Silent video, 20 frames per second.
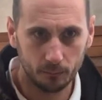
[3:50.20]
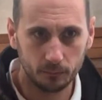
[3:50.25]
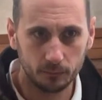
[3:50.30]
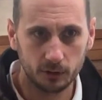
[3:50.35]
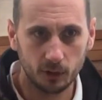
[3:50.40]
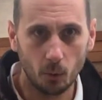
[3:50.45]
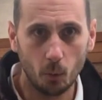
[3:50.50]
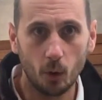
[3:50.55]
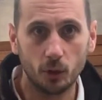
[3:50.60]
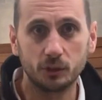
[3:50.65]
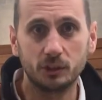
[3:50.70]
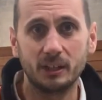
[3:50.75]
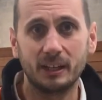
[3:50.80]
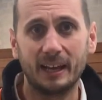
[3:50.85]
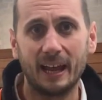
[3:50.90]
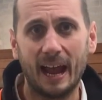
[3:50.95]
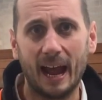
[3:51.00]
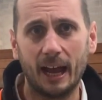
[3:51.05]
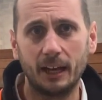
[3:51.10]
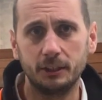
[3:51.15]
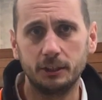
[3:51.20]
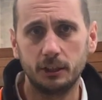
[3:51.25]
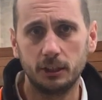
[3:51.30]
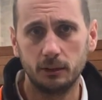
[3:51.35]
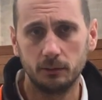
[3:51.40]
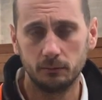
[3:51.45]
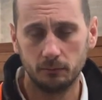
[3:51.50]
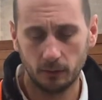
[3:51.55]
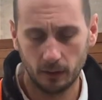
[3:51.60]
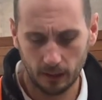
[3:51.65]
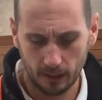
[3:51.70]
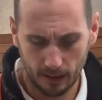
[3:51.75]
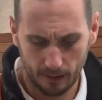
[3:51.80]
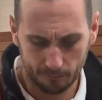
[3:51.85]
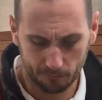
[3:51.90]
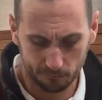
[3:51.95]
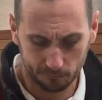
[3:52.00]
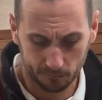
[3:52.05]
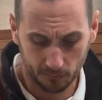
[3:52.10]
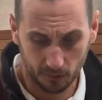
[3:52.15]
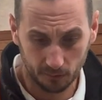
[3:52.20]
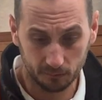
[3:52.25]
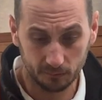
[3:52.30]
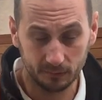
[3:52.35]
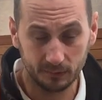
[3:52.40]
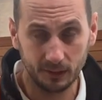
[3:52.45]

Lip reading: So what's the catch? Well,